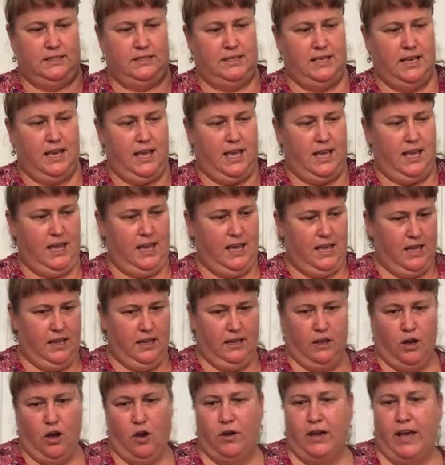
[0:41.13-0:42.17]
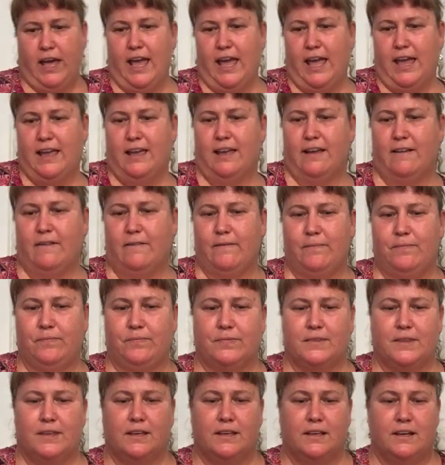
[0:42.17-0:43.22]
Yay! Okay!
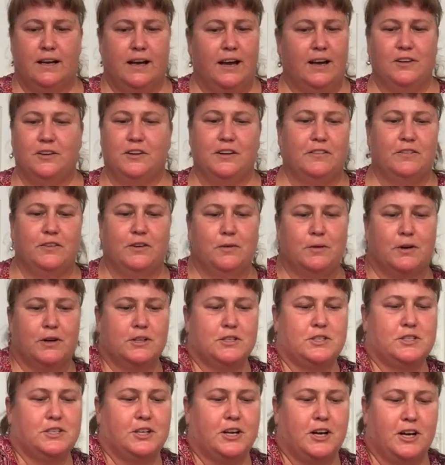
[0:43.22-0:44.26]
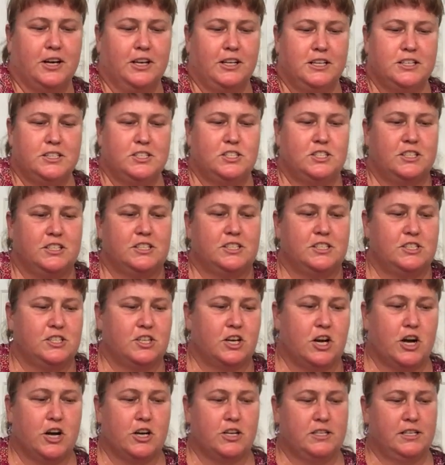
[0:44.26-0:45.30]
I don't even know where to start. Let's just
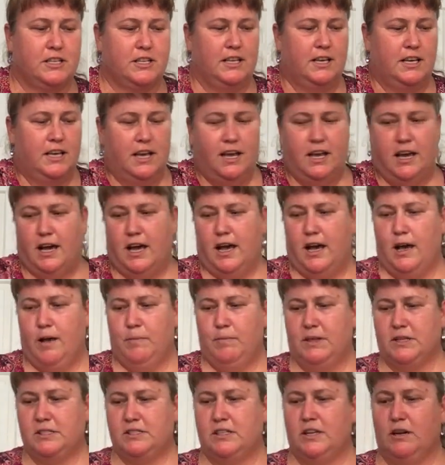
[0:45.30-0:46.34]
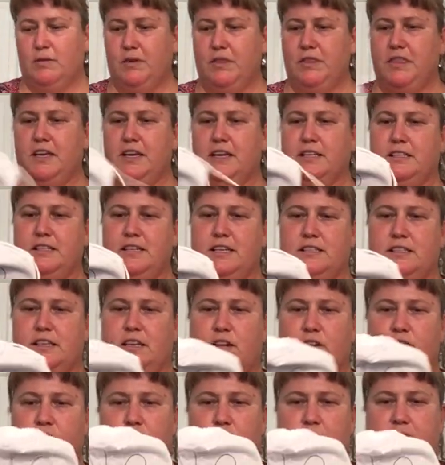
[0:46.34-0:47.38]
start. Um, let's start with this because I
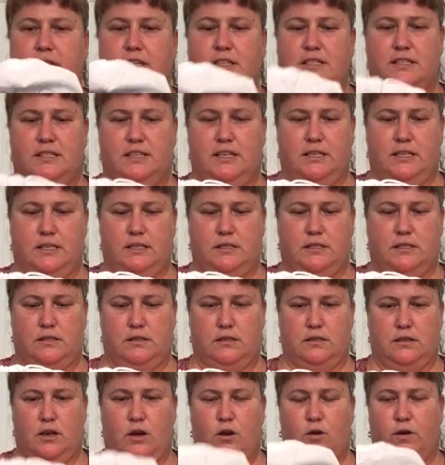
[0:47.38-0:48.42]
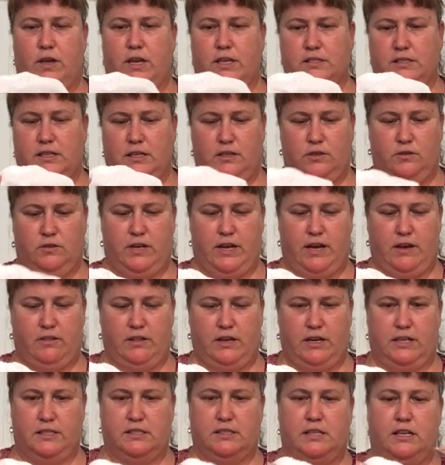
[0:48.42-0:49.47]
don't know what this is. Oh, yes, I do now
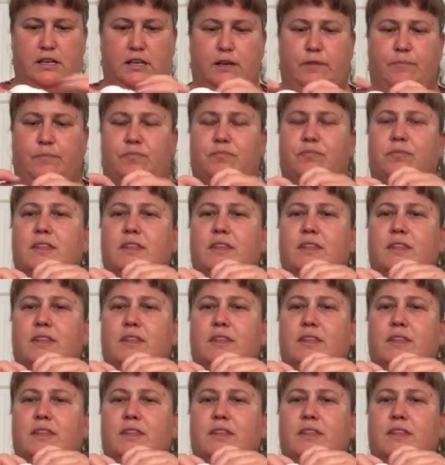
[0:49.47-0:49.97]
that I see it.